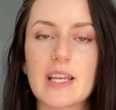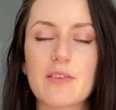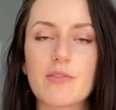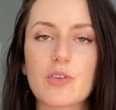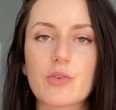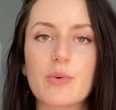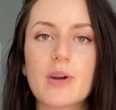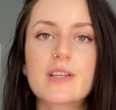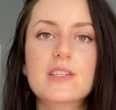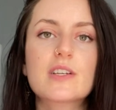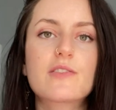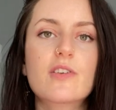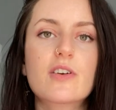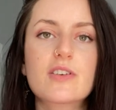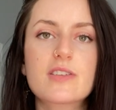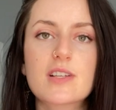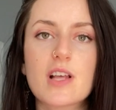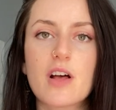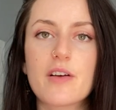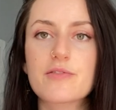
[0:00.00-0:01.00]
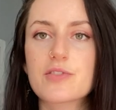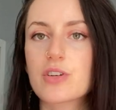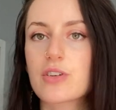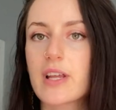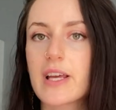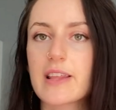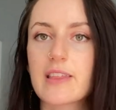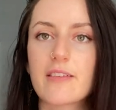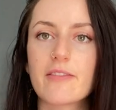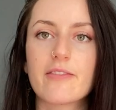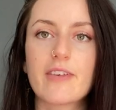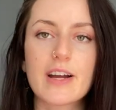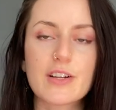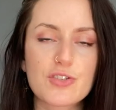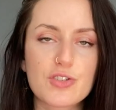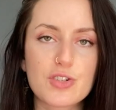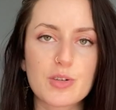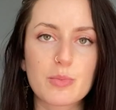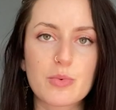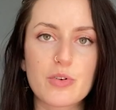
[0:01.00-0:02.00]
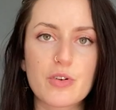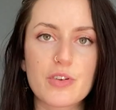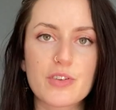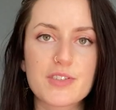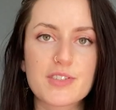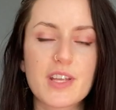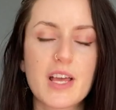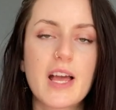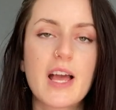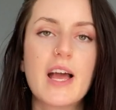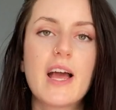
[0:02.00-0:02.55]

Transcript: If the rest of ourselves are like the vegetables,